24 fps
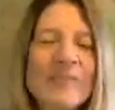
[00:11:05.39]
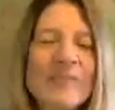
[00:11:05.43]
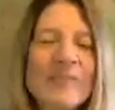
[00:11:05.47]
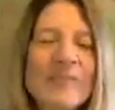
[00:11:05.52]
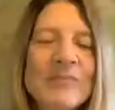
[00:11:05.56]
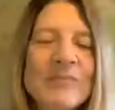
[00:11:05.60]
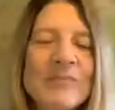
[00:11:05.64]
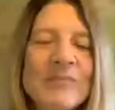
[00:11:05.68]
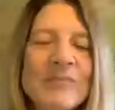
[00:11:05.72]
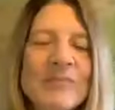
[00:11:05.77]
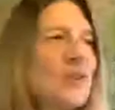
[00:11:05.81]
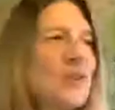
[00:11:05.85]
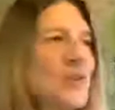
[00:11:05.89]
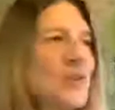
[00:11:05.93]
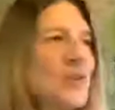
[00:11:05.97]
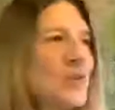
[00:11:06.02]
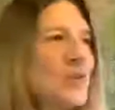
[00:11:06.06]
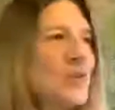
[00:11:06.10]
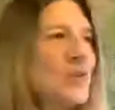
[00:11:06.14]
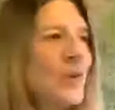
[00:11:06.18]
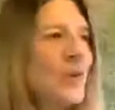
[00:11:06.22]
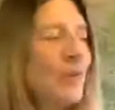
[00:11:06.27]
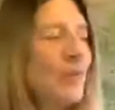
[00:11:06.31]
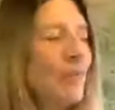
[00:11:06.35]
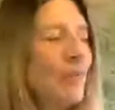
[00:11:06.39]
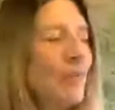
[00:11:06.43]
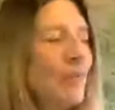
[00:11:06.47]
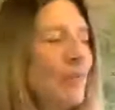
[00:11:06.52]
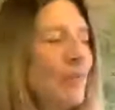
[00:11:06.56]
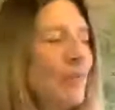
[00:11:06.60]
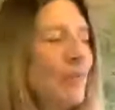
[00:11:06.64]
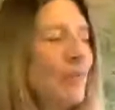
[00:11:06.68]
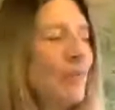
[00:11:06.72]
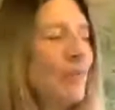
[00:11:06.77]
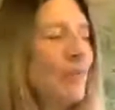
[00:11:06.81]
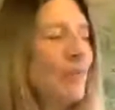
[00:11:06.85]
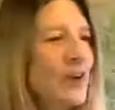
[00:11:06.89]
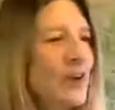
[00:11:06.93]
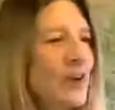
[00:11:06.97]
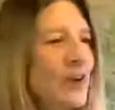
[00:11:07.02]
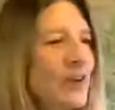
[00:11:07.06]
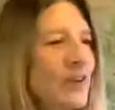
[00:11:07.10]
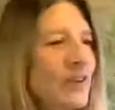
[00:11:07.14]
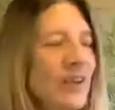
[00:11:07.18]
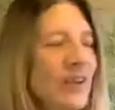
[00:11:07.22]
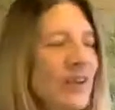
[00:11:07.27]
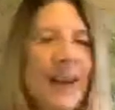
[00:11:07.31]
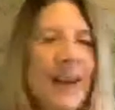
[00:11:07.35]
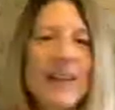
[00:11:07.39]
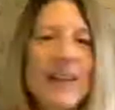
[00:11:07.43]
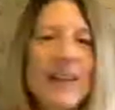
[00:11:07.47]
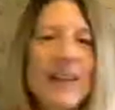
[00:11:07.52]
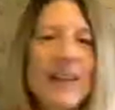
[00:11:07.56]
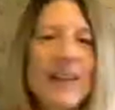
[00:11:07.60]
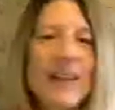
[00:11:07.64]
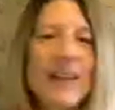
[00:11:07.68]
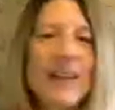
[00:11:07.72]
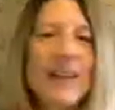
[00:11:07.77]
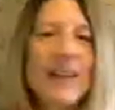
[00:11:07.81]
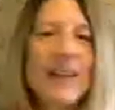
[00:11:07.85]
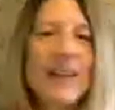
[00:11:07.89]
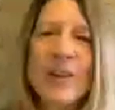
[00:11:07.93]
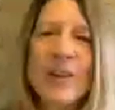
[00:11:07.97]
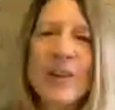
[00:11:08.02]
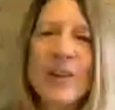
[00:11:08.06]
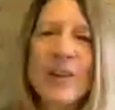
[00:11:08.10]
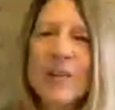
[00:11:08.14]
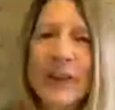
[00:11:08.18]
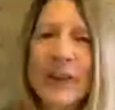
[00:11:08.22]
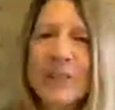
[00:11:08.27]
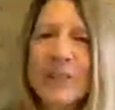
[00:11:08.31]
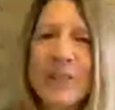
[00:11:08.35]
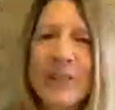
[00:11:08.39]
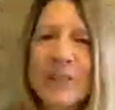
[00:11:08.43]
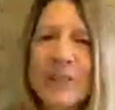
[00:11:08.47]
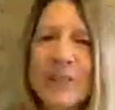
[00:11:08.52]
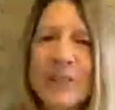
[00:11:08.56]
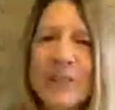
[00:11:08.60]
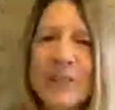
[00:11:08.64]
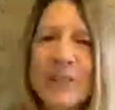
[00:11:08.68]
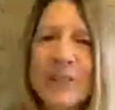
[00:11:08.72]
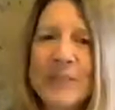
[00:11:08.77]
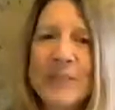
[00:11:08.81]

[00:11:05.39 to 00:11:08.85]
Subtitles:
I don't want to do too much because, again, I don't want to spam people.